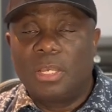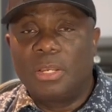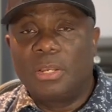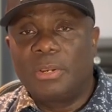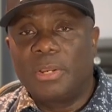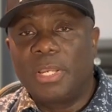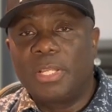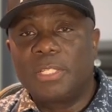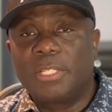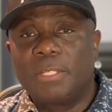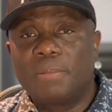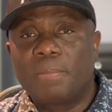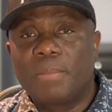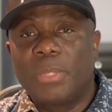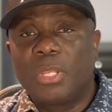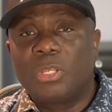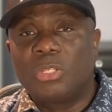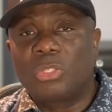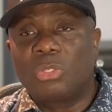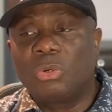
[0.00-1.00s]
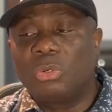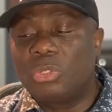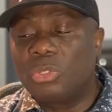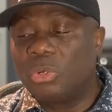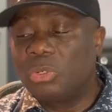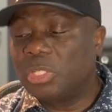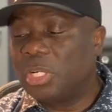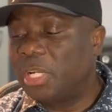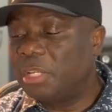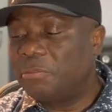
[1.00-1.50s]
all right so
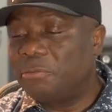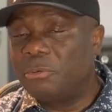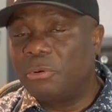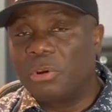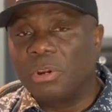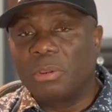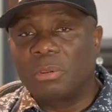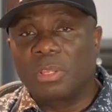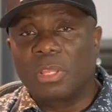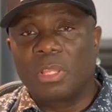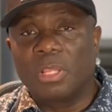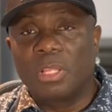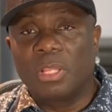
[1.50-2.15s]
those are the four